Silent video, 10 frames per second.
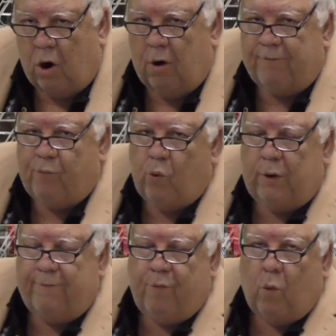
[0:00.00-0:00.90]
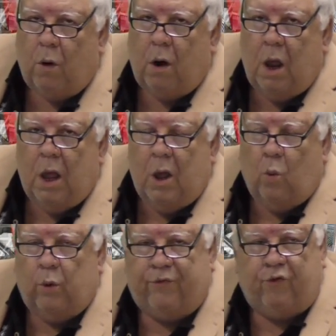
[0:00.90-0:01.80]
R44
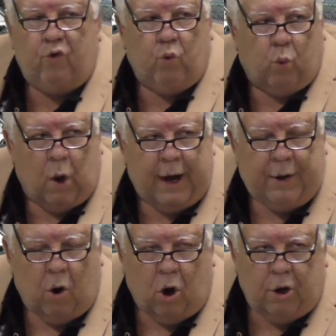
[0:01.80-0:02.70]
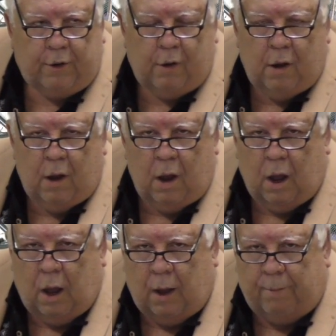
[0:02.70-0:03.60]
with two Rinehart
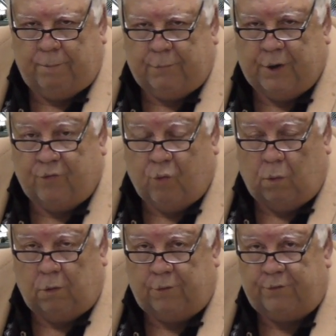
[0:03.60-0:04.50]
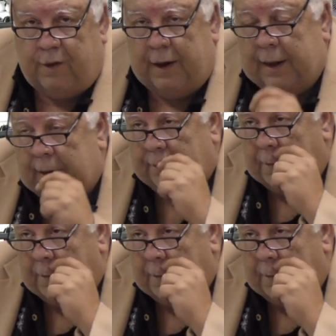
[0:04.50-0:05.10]
um, controllers and